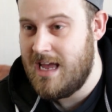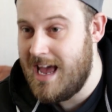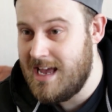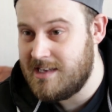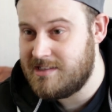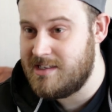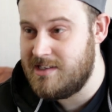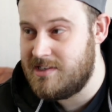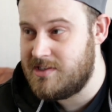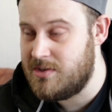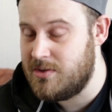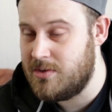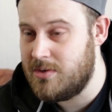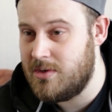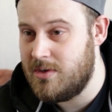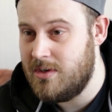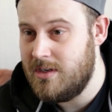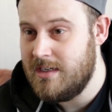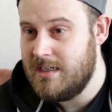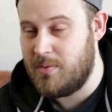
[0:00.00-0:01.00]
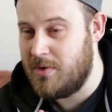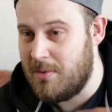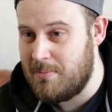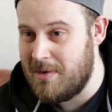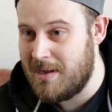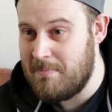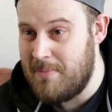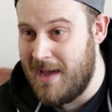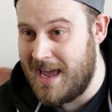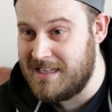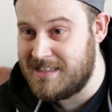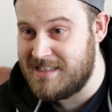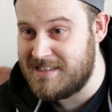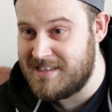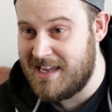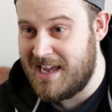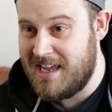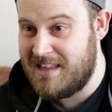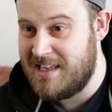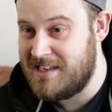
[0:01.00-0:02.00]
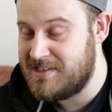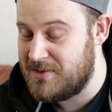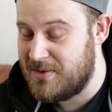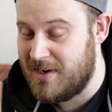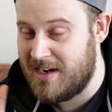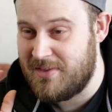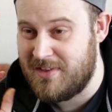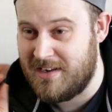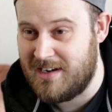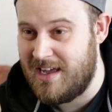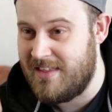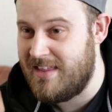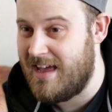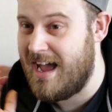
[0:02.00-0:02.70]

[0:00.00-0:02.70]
Etsy store. We're not being paid to say this or anything like